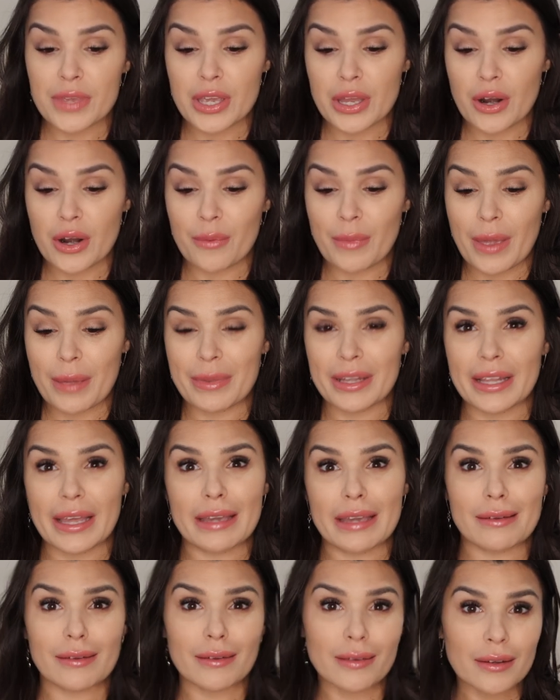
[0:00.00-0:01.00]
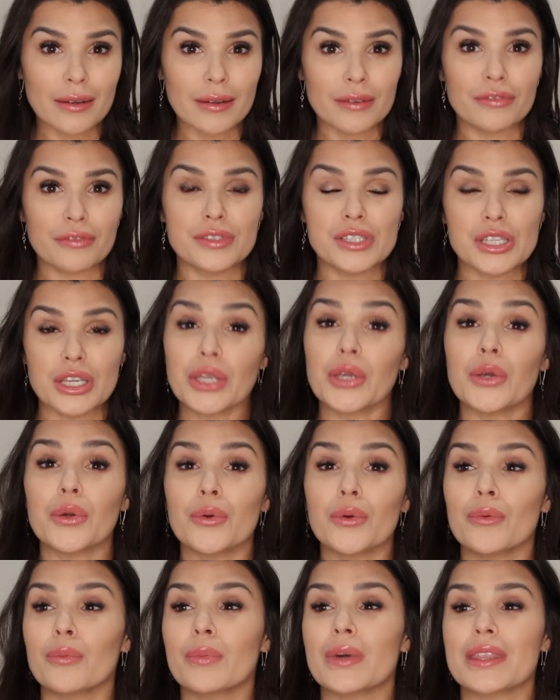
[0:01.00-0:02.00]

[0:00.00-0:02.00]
you know, maybe like ugh to you,